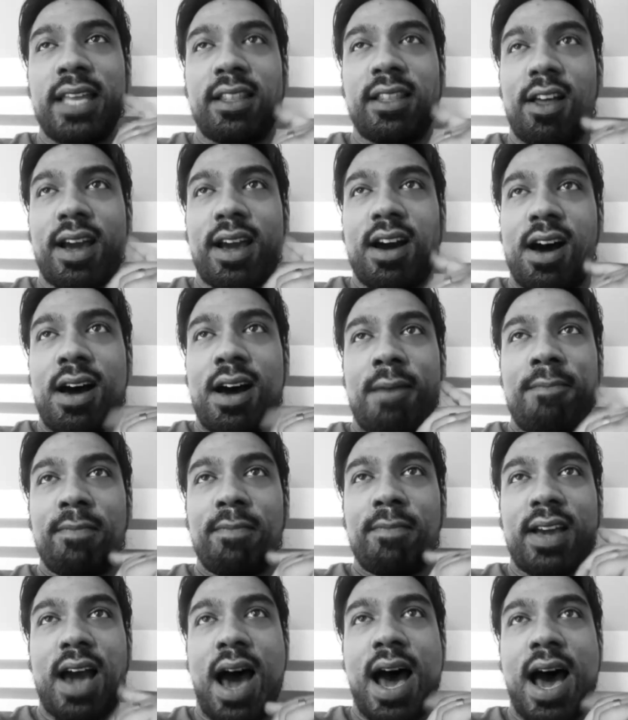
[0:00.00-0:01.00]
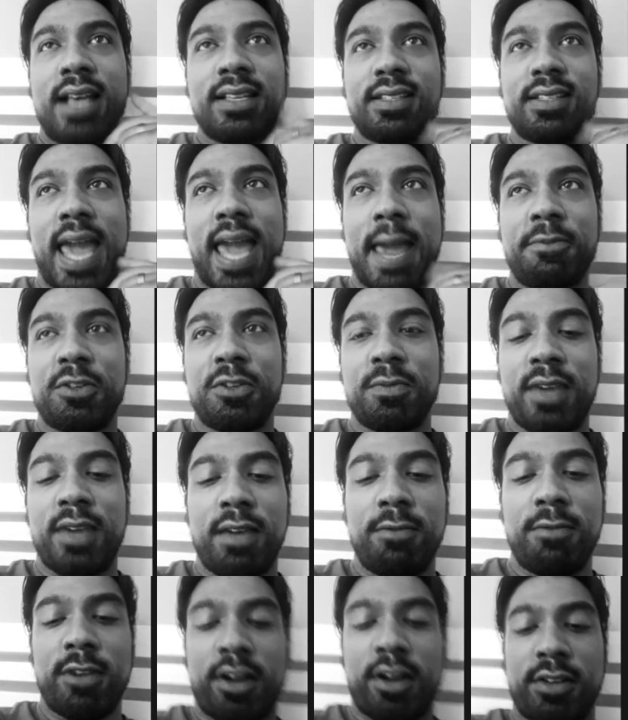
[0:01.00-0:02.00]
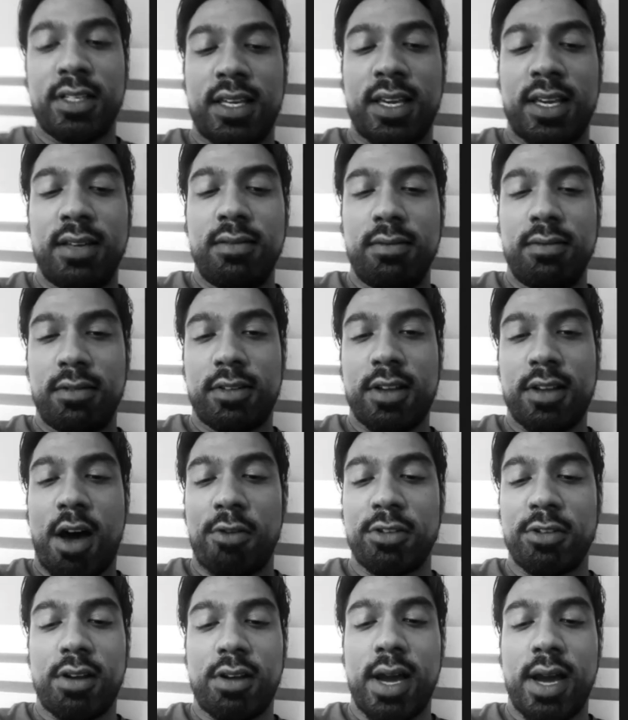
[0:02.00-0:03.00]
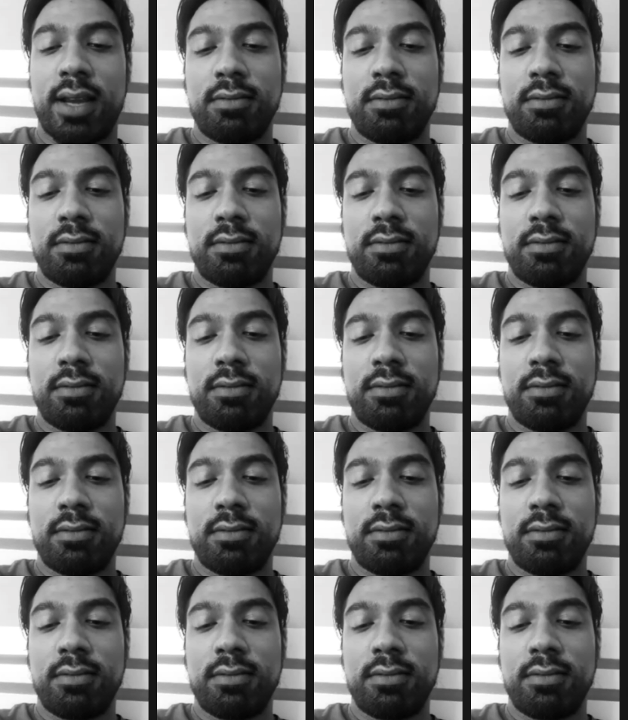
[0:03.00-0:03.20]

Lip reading: Like cars came to me when I was a kid. So I was like.